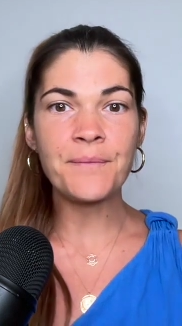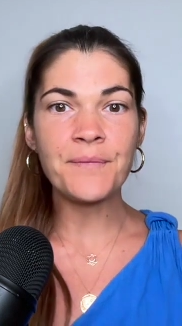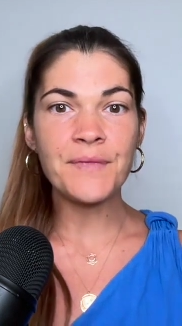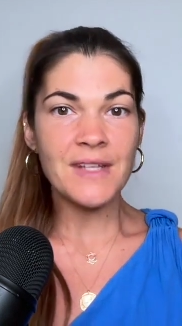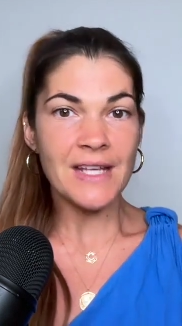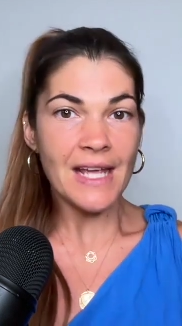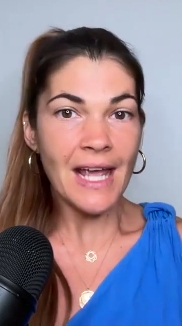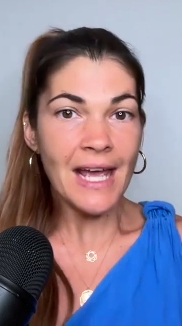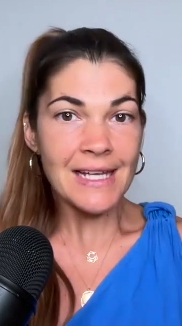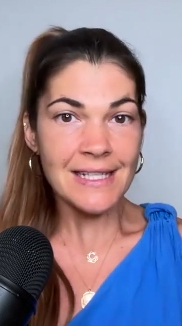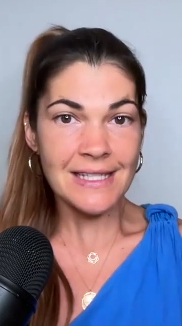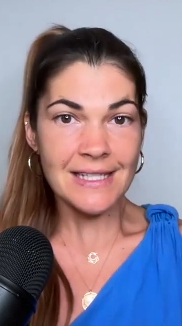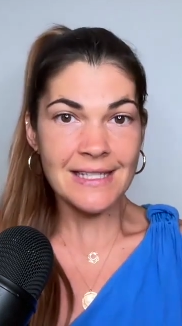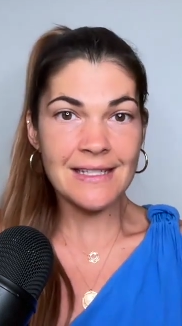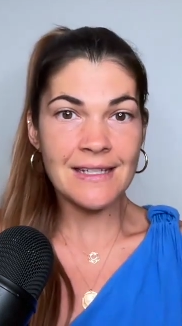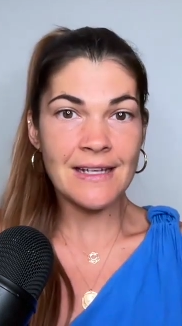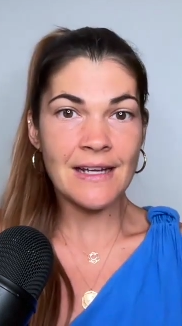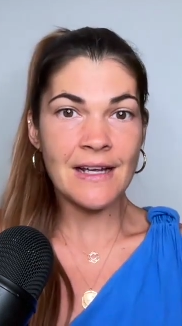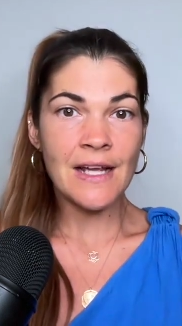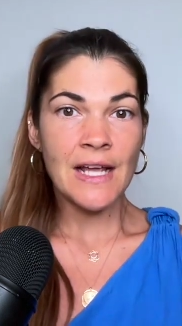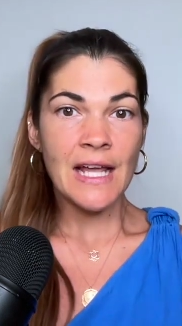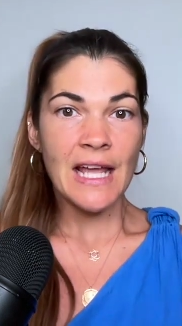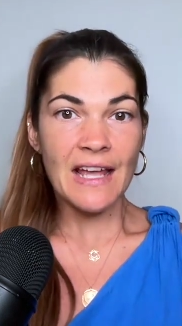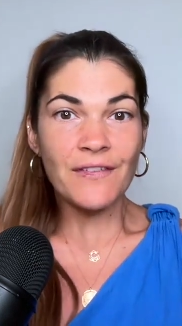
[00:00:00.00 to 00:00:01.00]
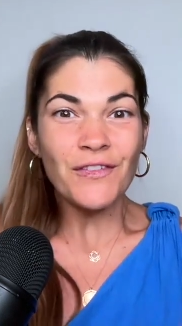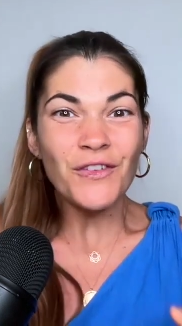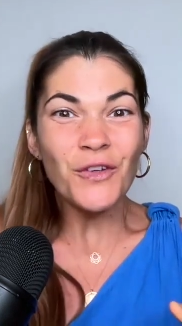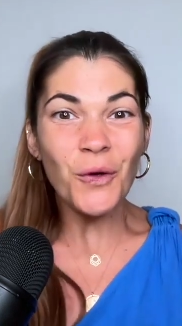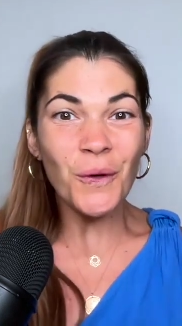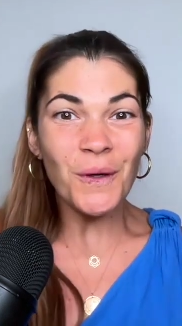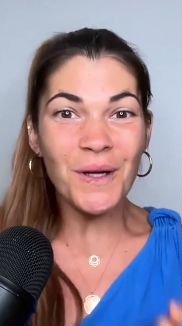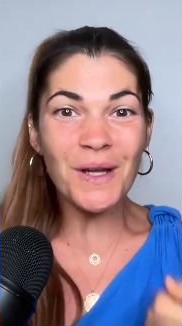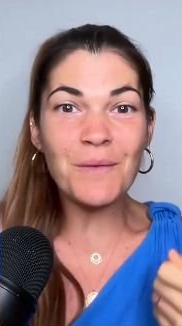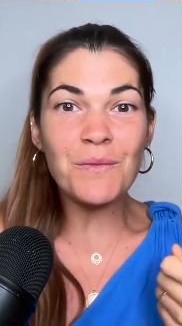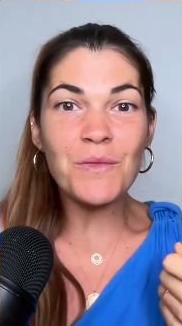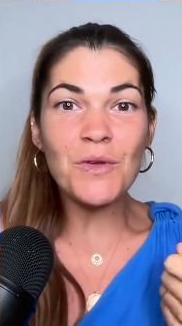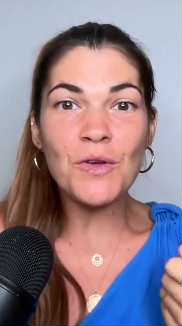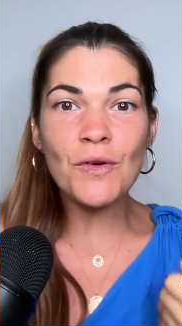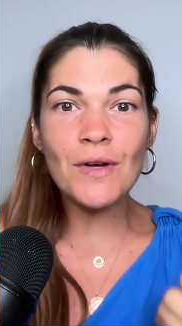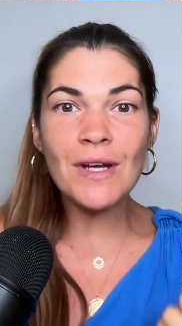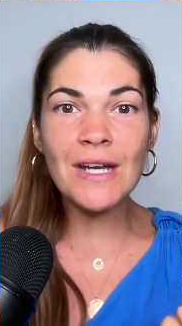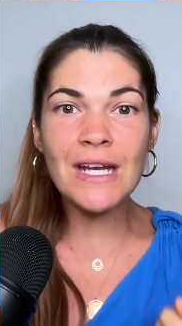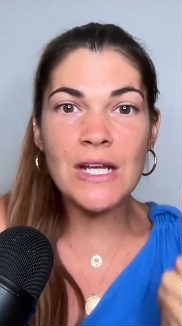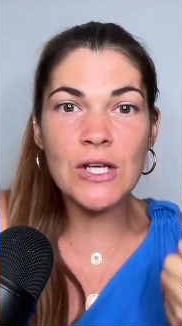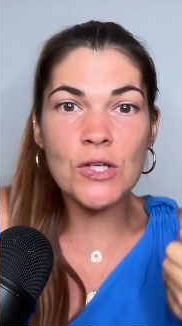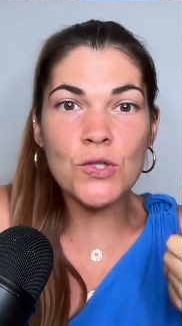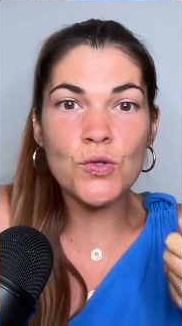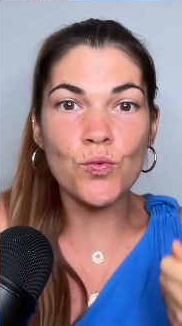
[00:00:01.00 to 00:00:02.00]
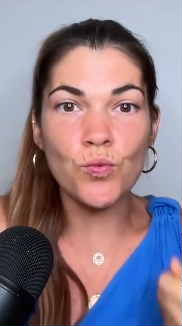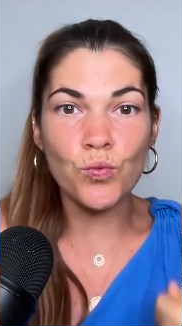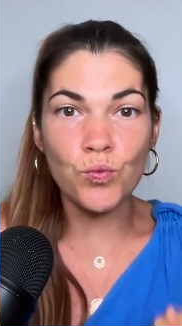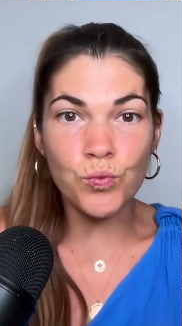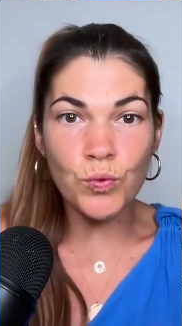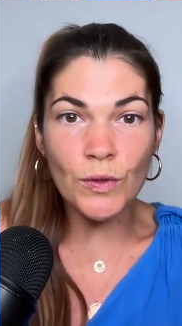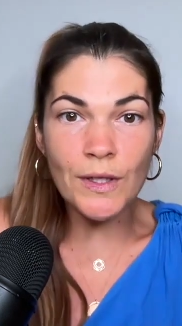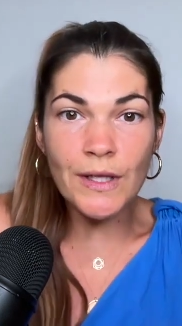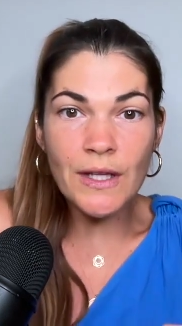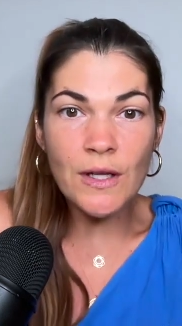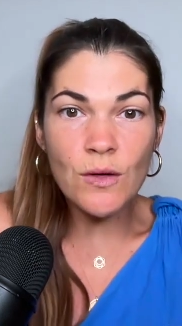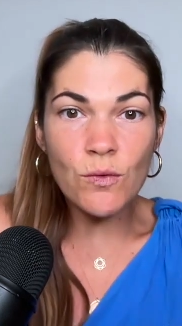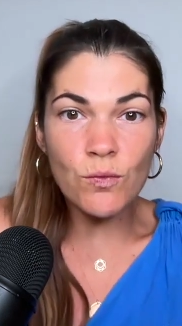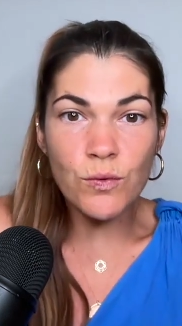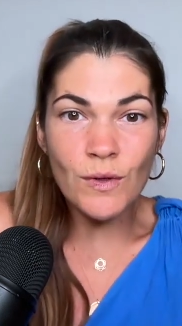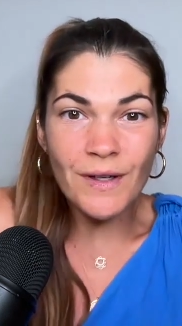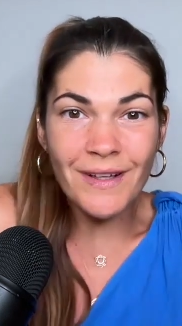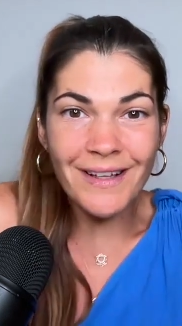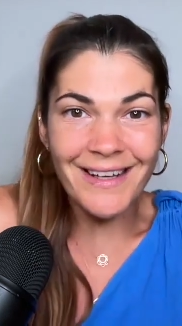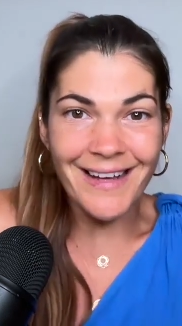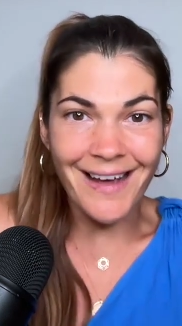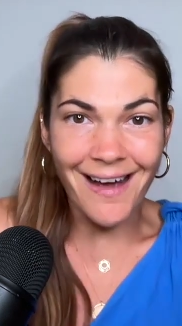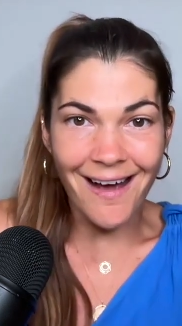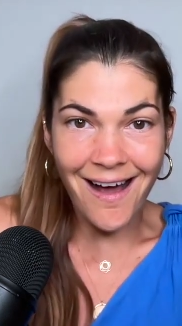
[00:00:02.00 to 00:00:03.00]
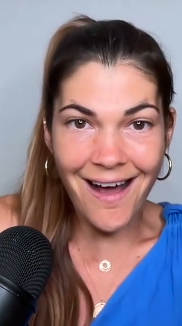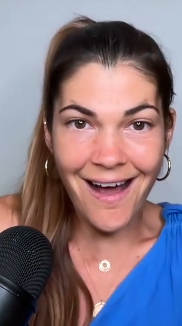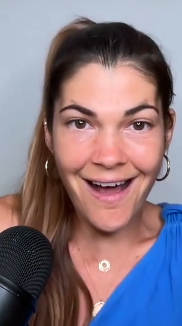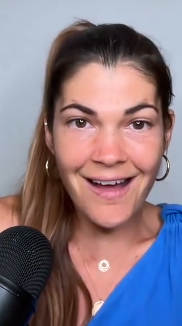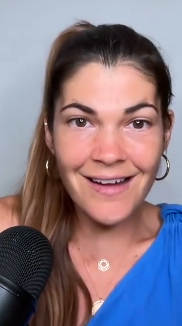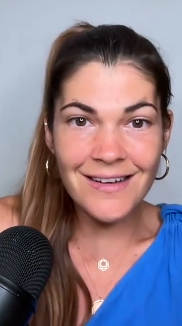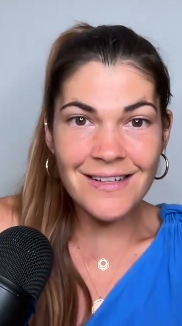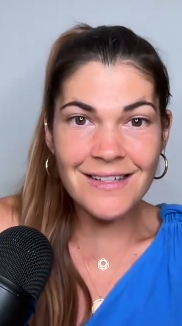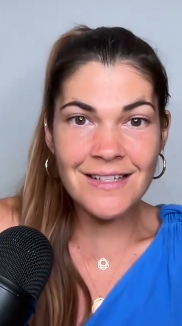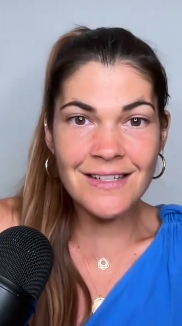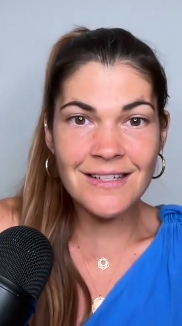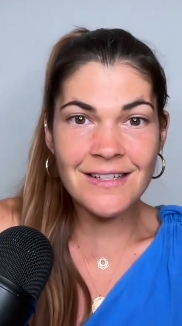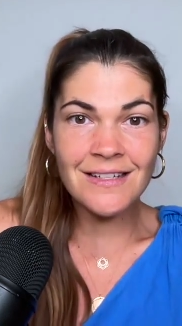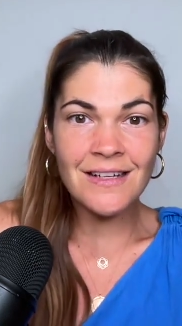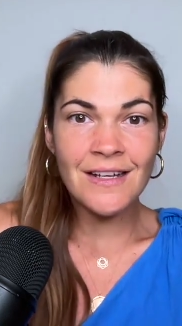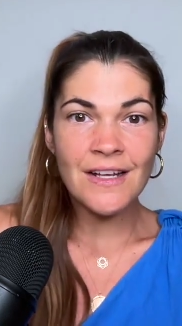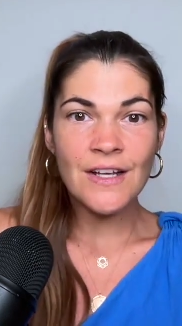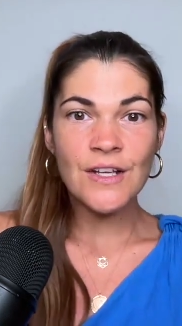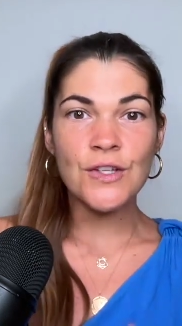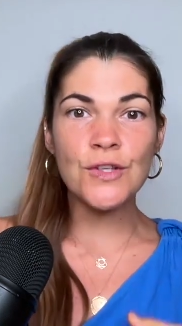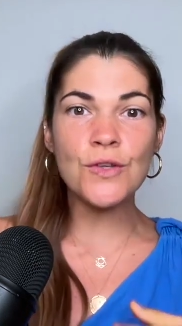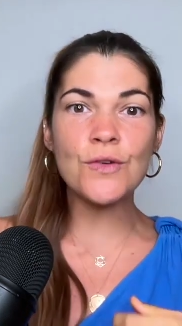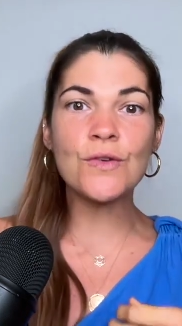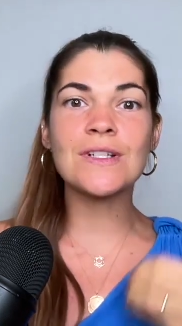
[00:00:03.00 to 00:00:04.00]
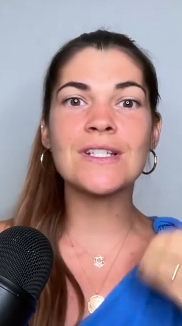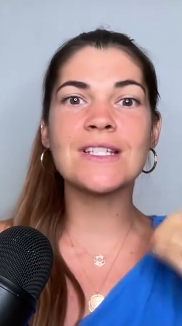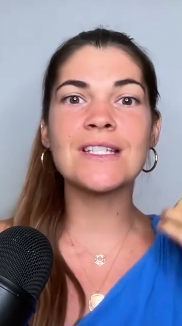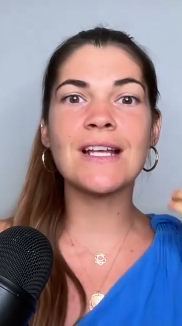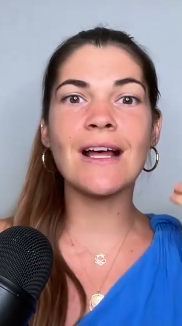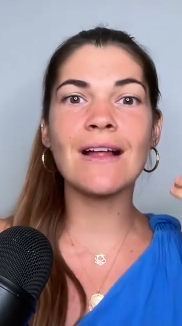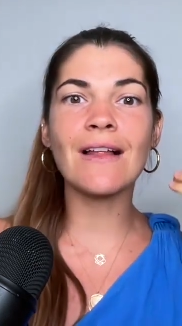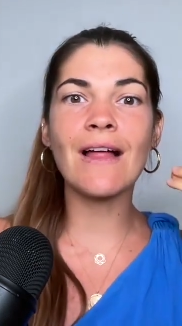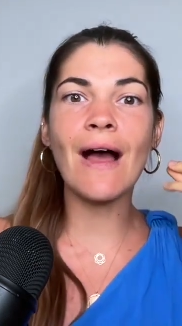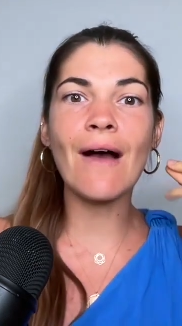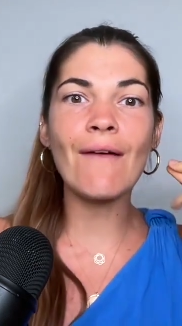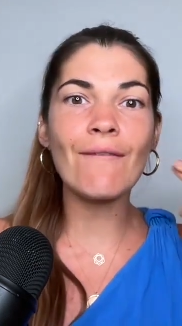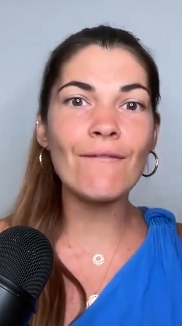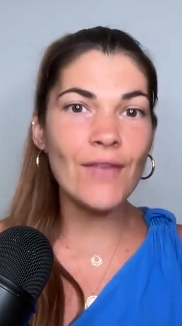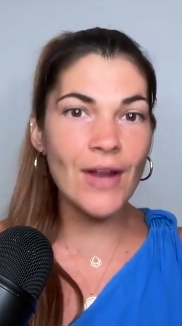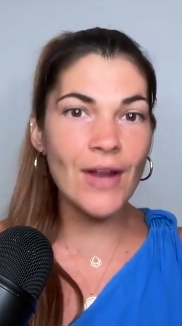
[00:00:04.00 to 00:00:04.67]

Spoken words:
Yes, If your community is really, really hot, you could sell out